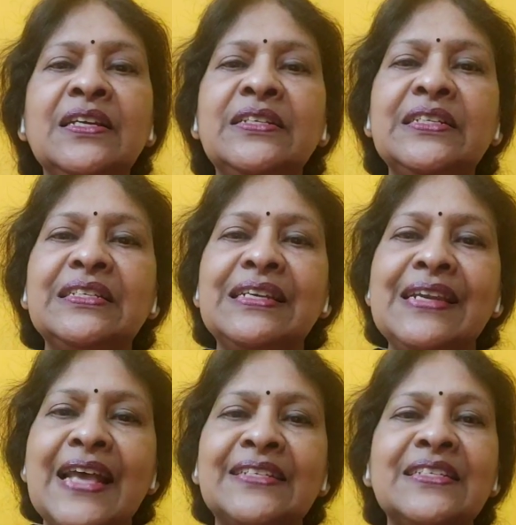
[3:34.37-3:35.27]
it is
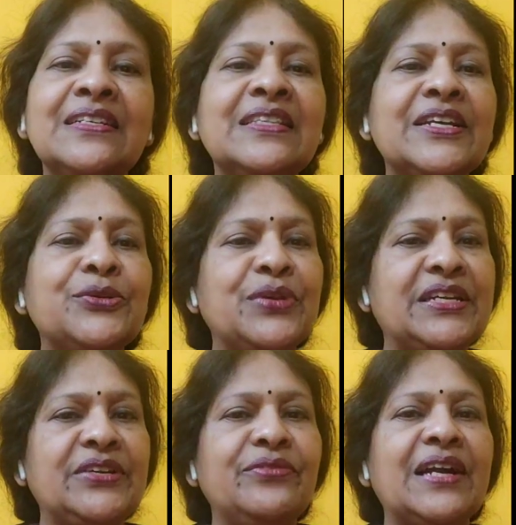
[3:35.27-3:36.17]
lesser than
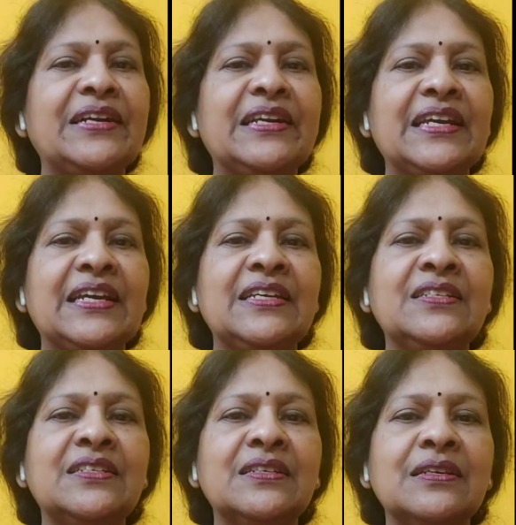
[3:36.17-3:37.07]
21
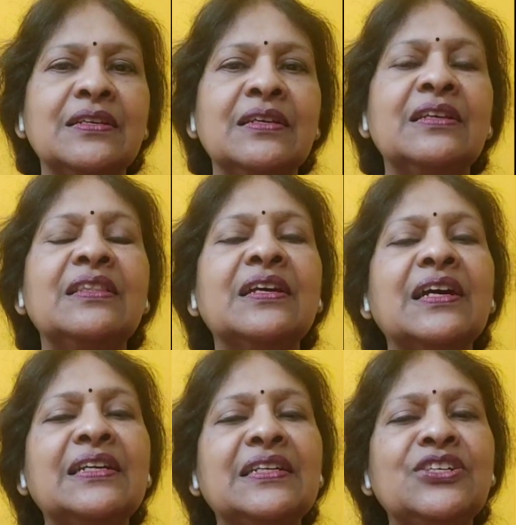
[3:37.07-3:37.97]
days, the
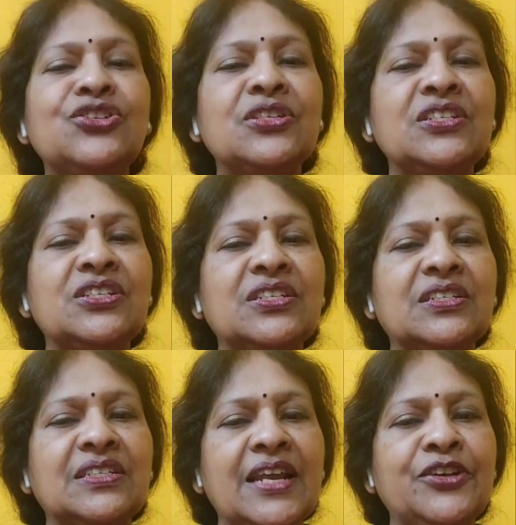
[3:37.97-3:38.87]
condition is
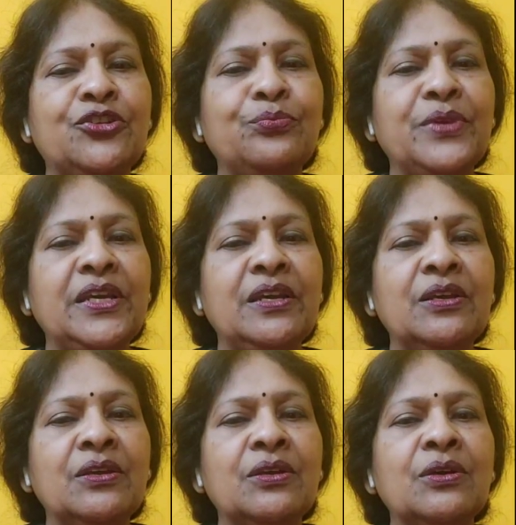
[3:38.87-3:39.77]
said to
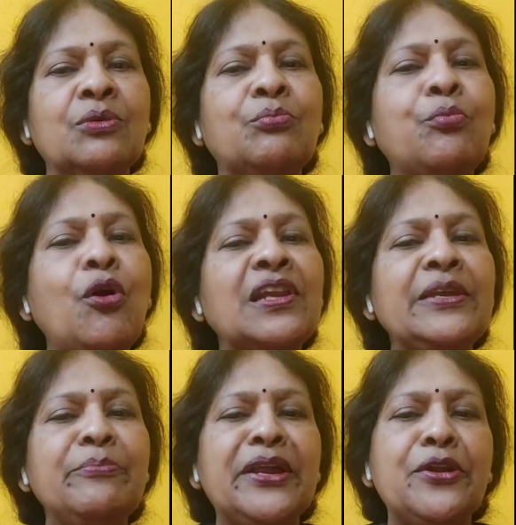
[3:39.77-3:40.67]
be
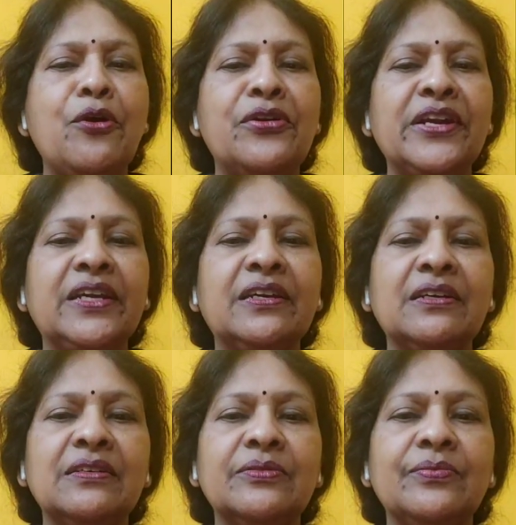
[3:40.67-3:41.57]
polymenoric.
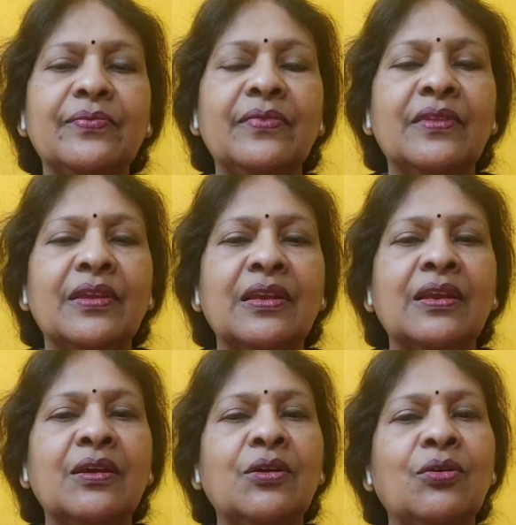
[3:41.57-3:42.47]

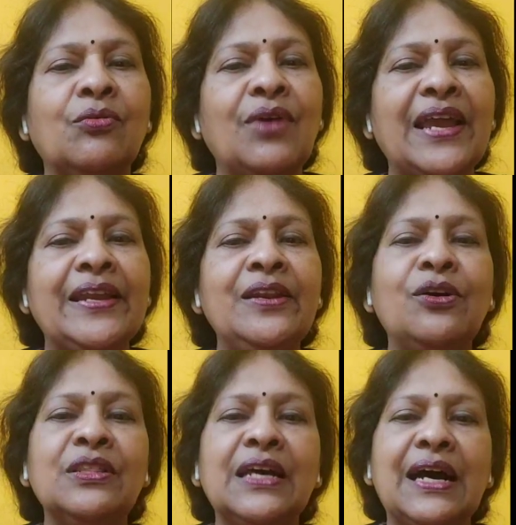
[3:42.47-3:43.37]
While
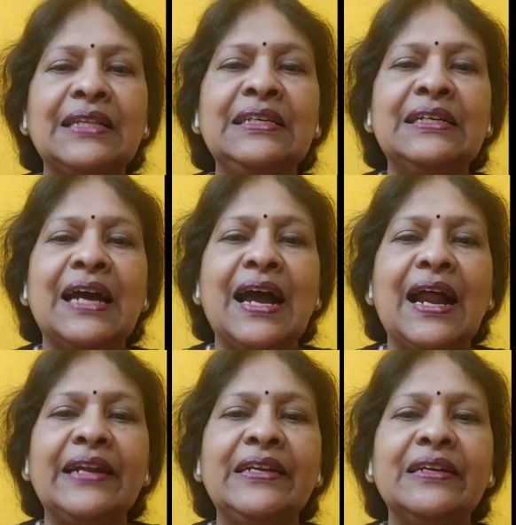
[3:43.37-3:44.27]
on the other
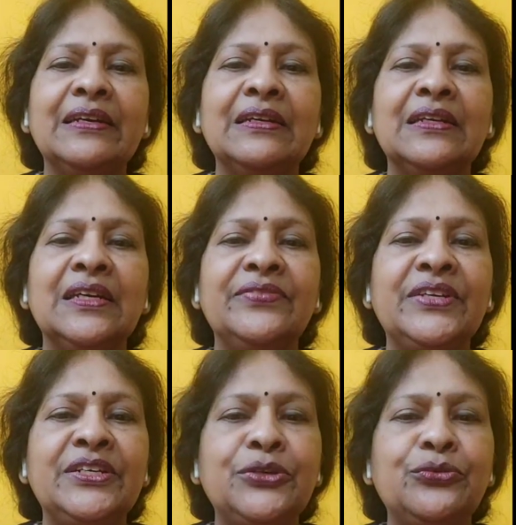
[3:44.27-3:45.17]
hand, if
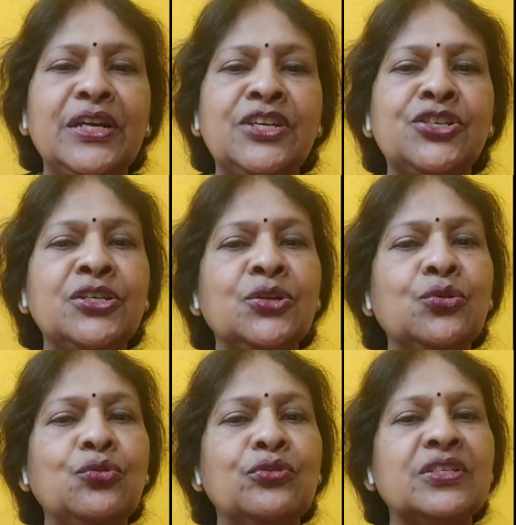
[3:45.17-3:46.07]
the duration
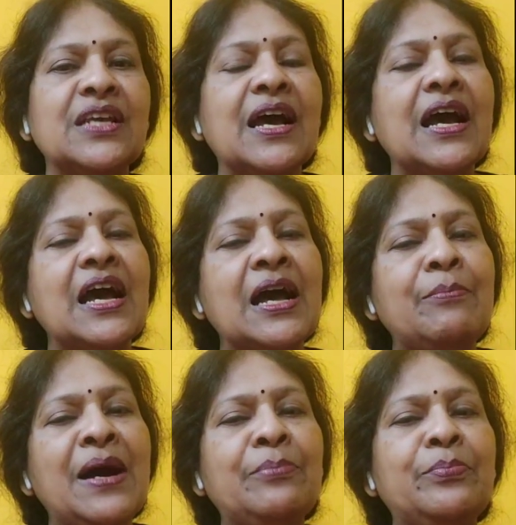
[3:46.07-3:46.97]
goes
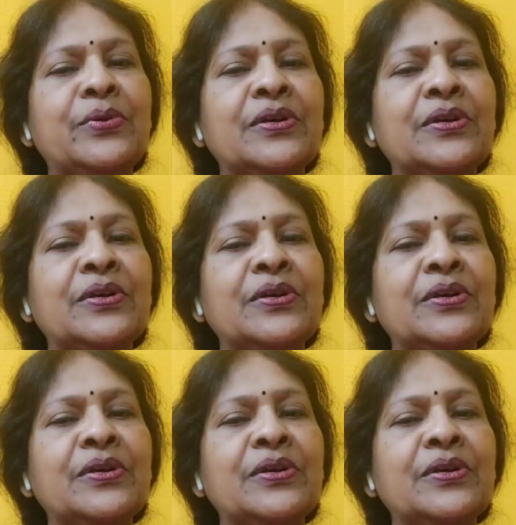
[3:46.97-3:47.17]
above